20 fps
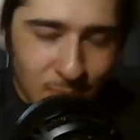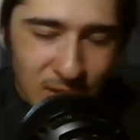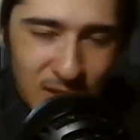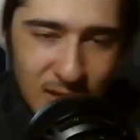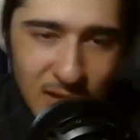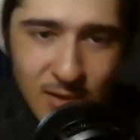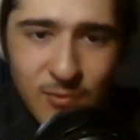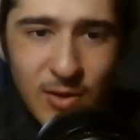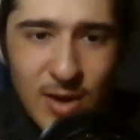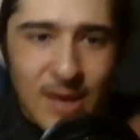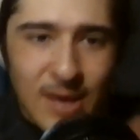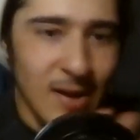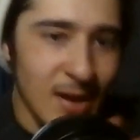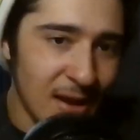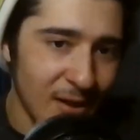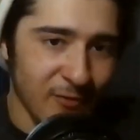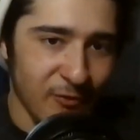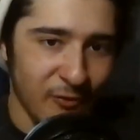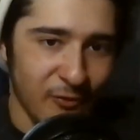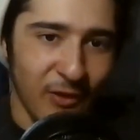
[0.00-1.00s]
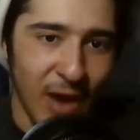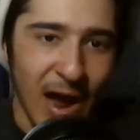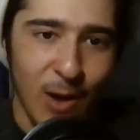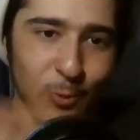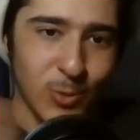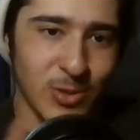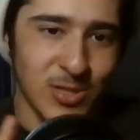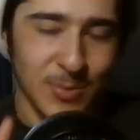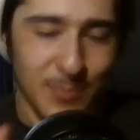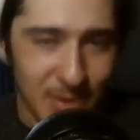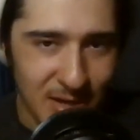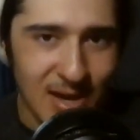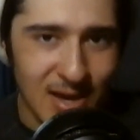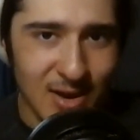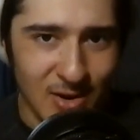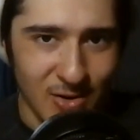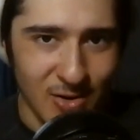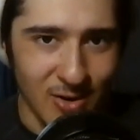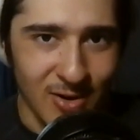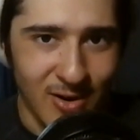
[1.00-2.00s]
even if I was a
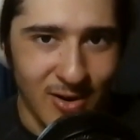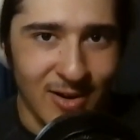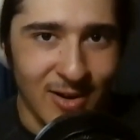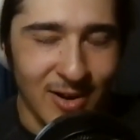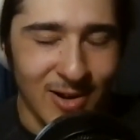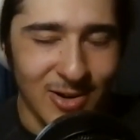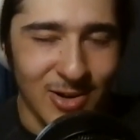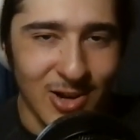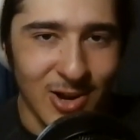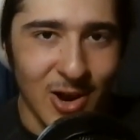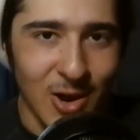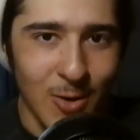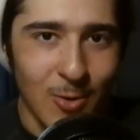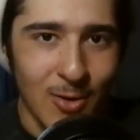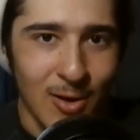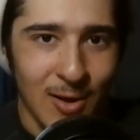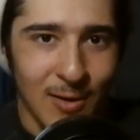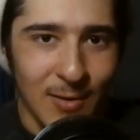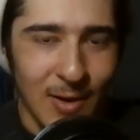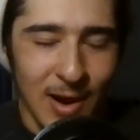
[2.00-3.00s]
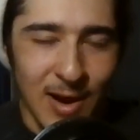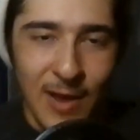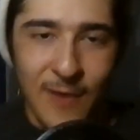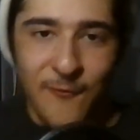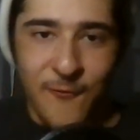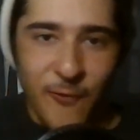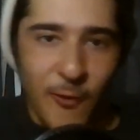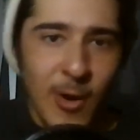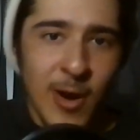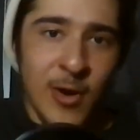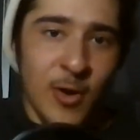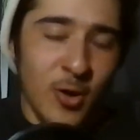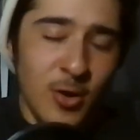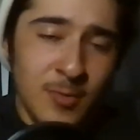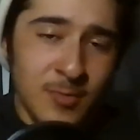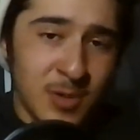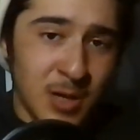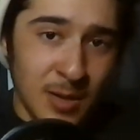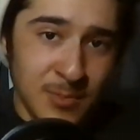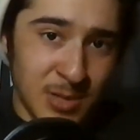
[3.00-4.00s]
beginner, you know? And then Frank
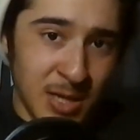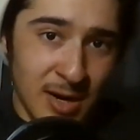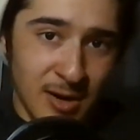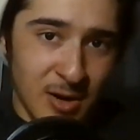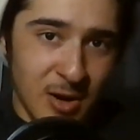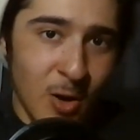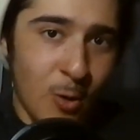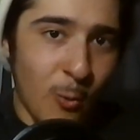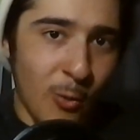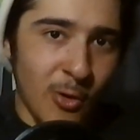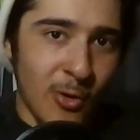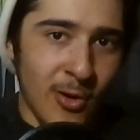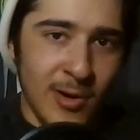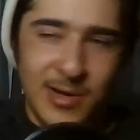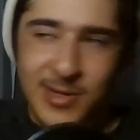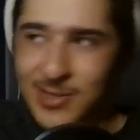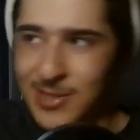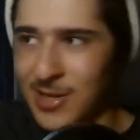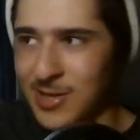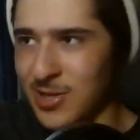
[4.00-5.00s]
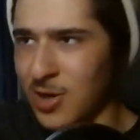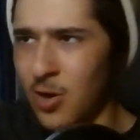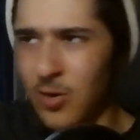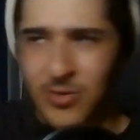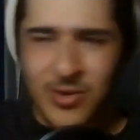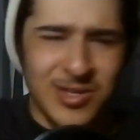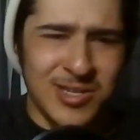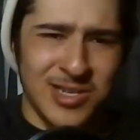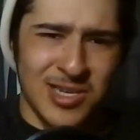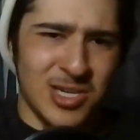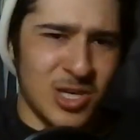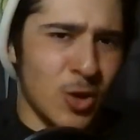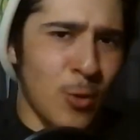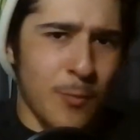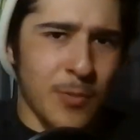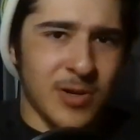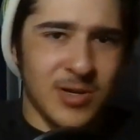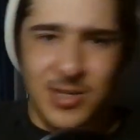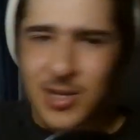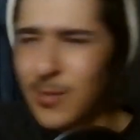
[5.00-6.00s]
Kern comes out of nowhere and he says, "Oh, this is
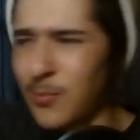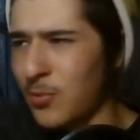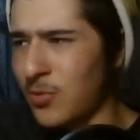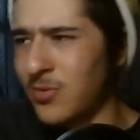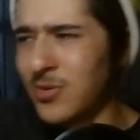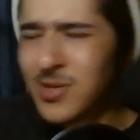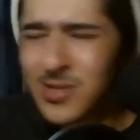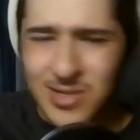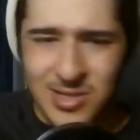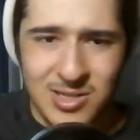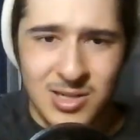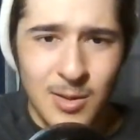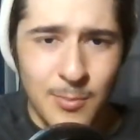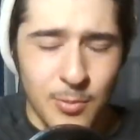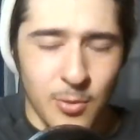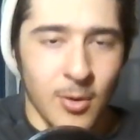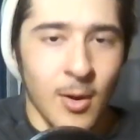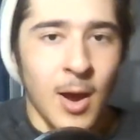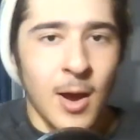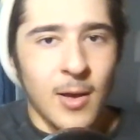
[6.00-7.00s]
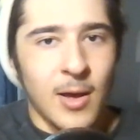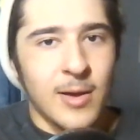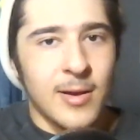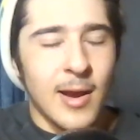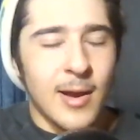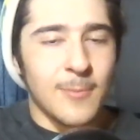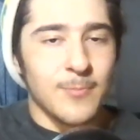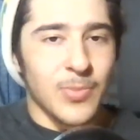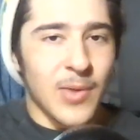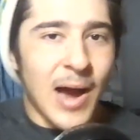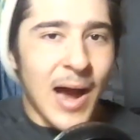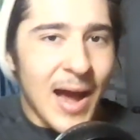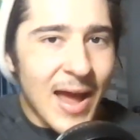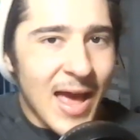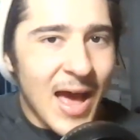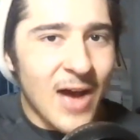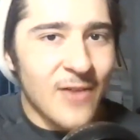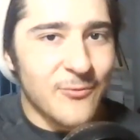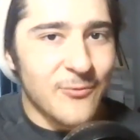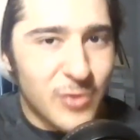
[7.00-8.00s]
stupid simple. This is simple." And then I
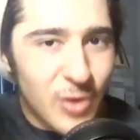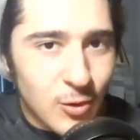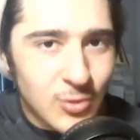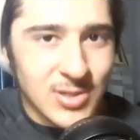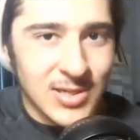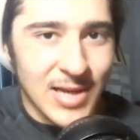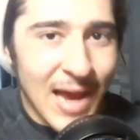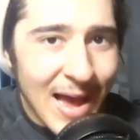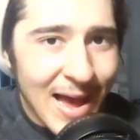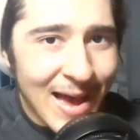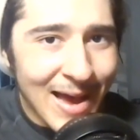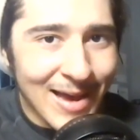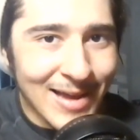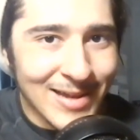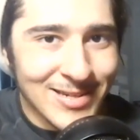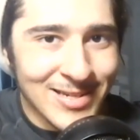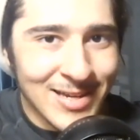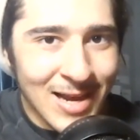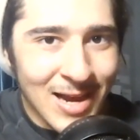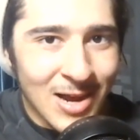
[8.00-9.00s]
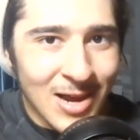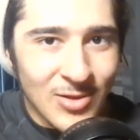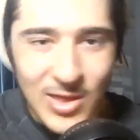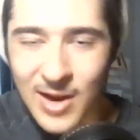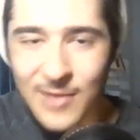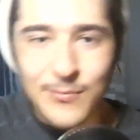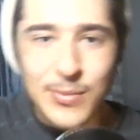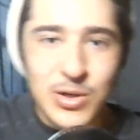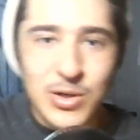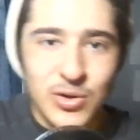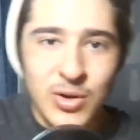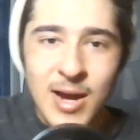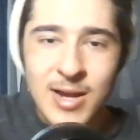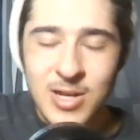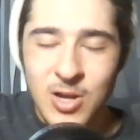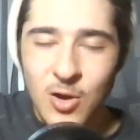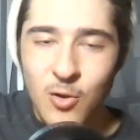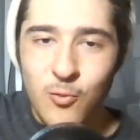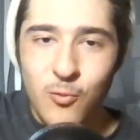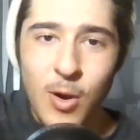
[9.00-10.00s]
have those ads that I've been trying
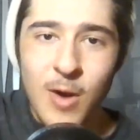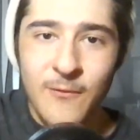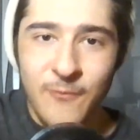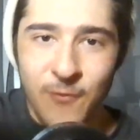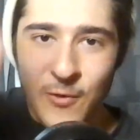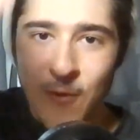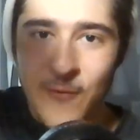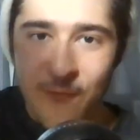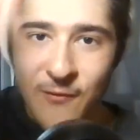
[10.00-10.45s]
to run for